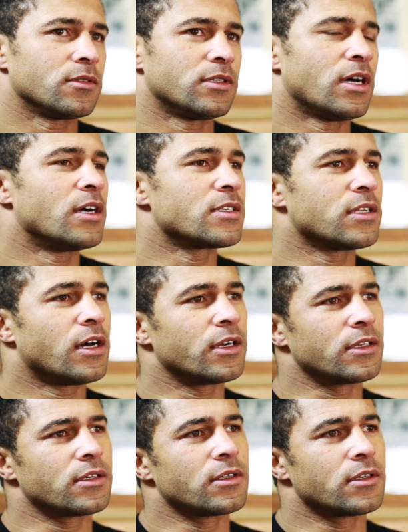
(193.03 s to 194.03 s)
Guys like
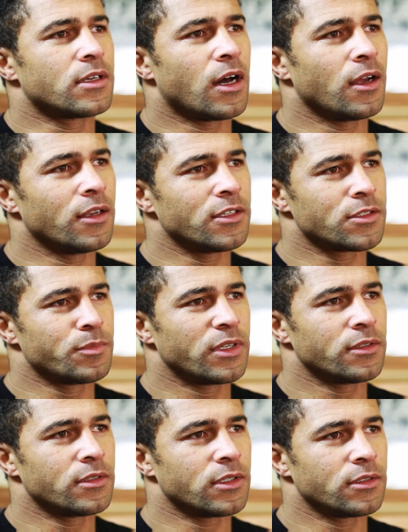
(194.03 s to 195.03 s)
Kyle
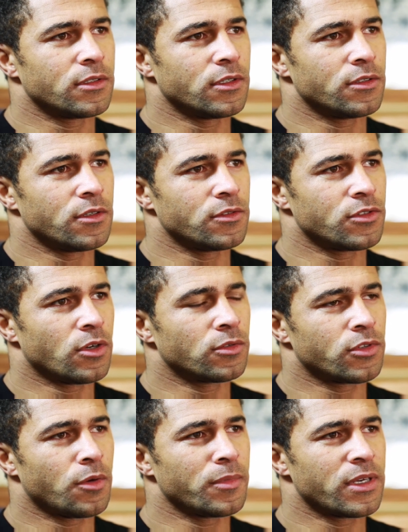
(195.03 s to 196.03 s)
Eastman and Joel
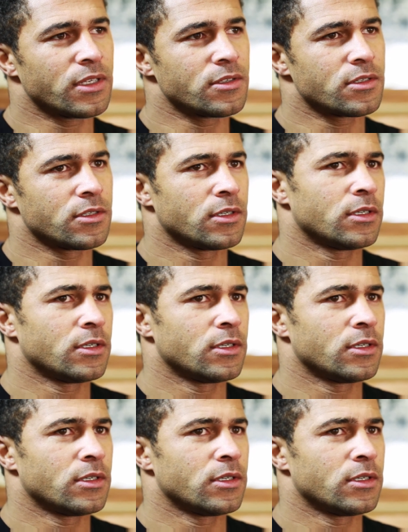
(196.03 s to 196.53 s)
Tompkins,